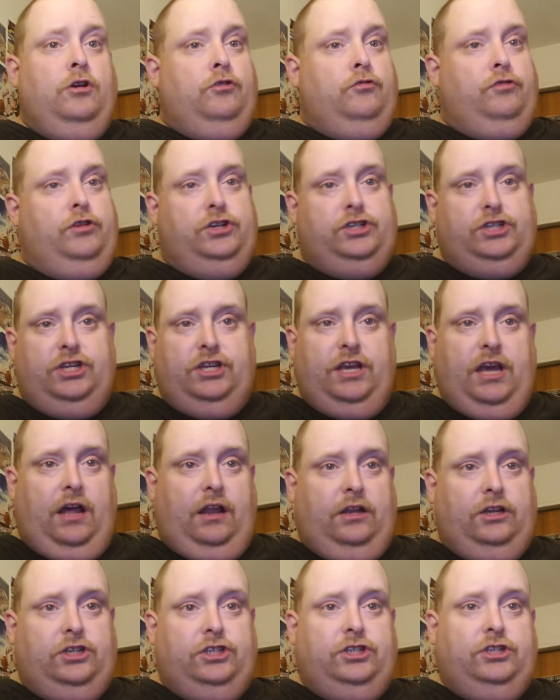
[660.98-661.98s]
Christian
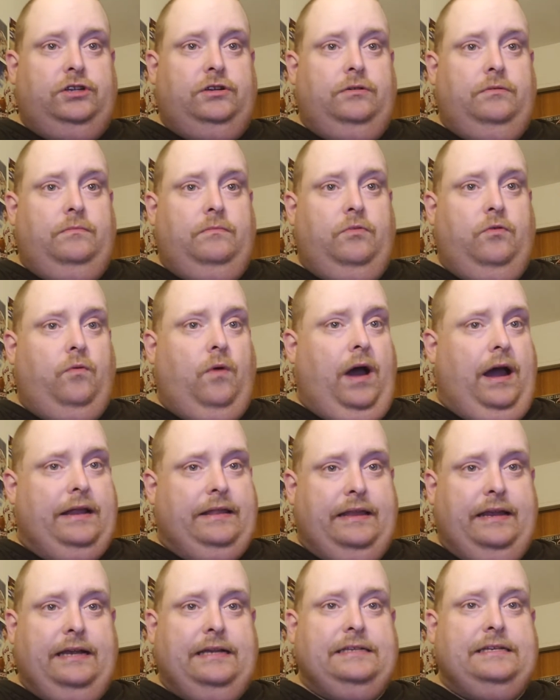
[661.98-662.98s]
Yelich, who I
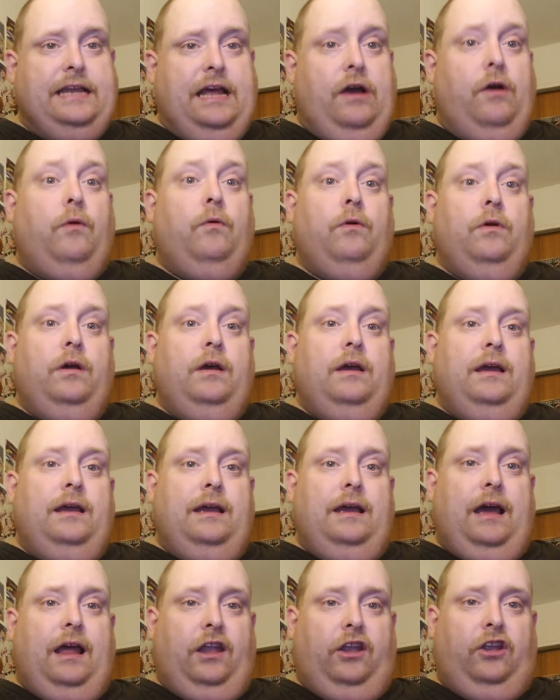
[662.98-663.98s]
think is now
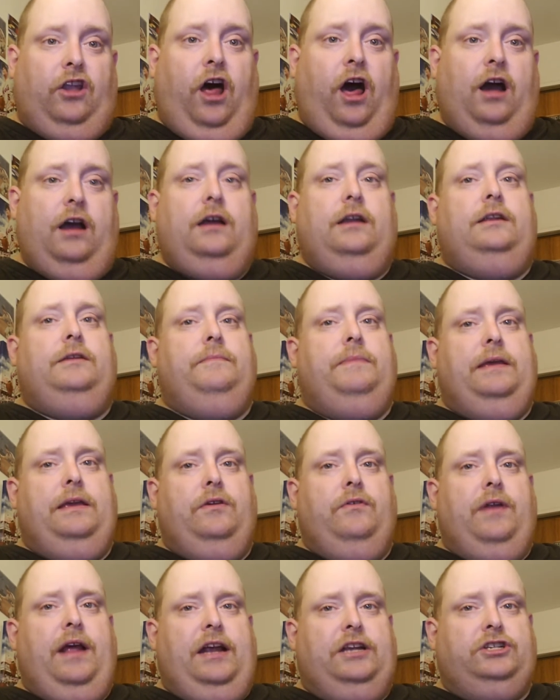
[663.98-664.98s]
a lock to be
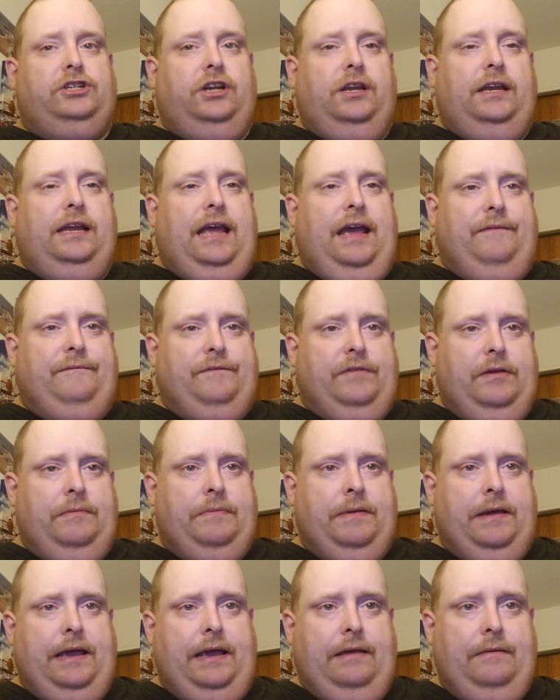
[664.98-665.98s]
your National League
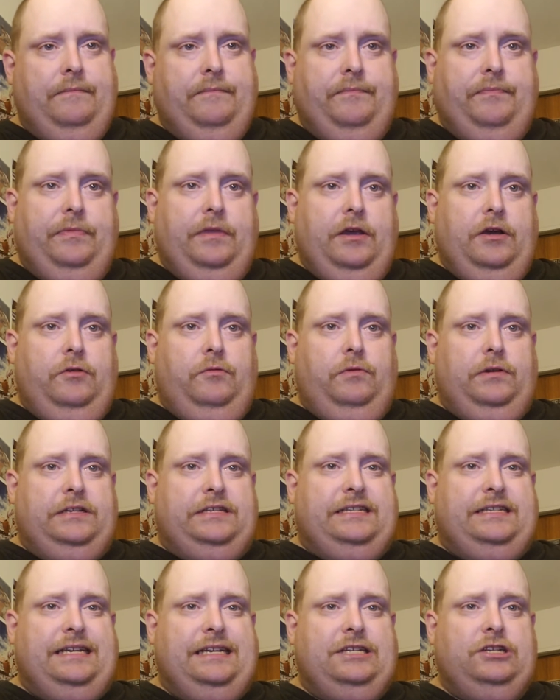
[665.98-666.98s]
MVP, with
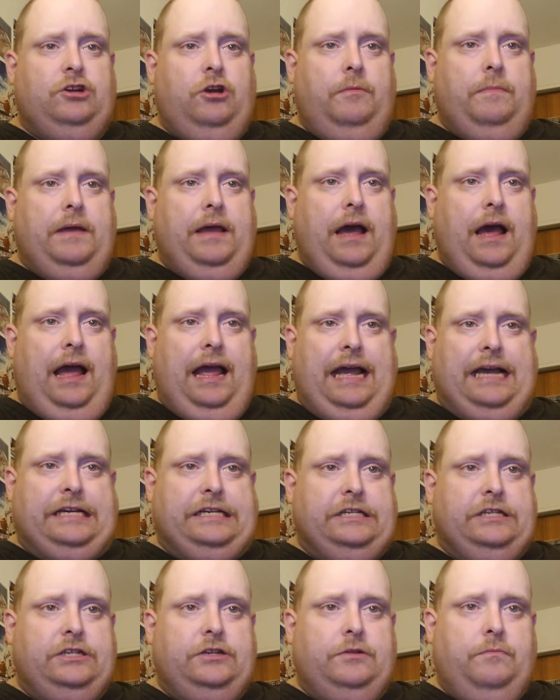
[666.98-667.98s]
six RBI
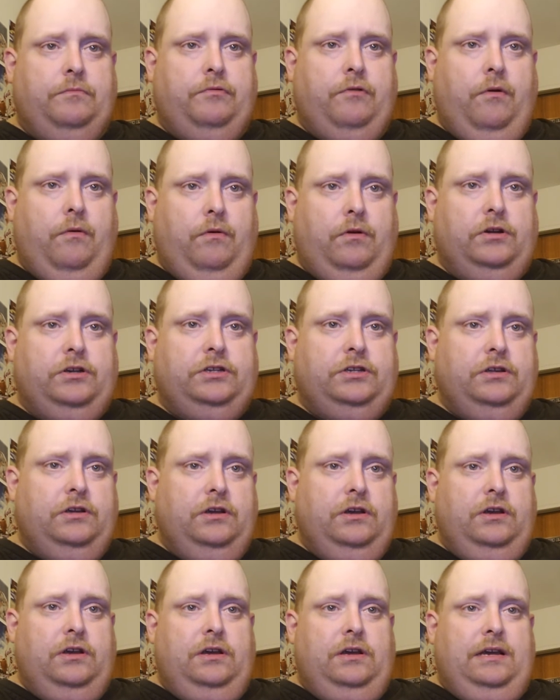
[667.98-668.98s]
as the Brewers
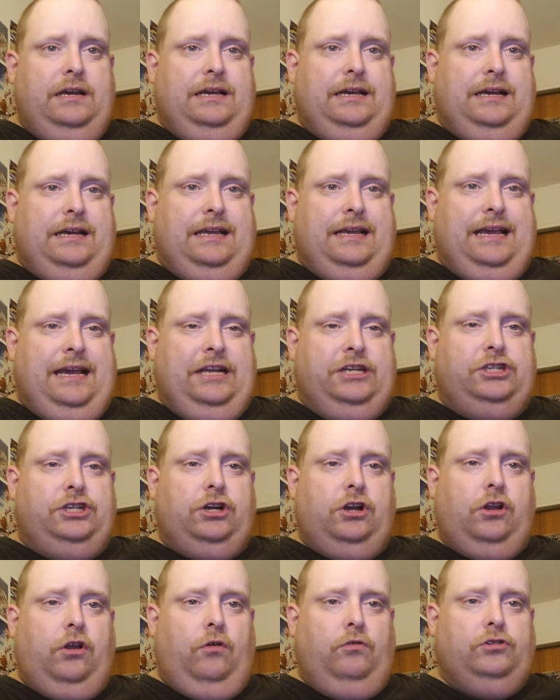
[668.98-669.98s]
inch
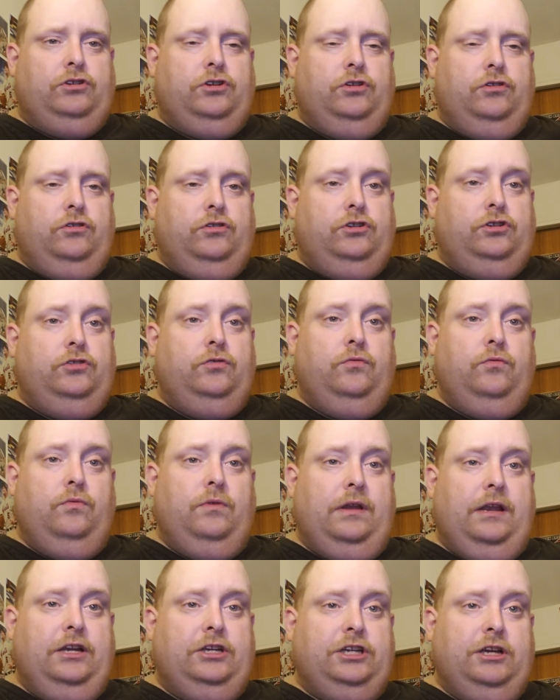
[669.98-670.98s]
closer to
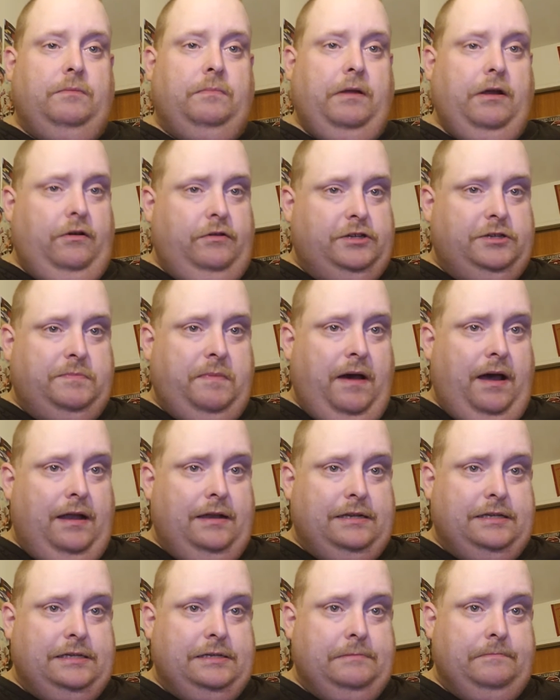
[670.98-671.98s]
clinching a playoff
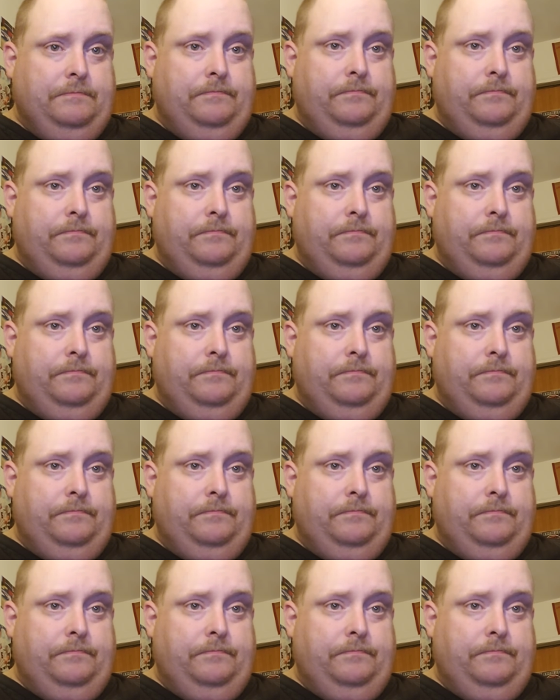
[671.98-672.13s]
spot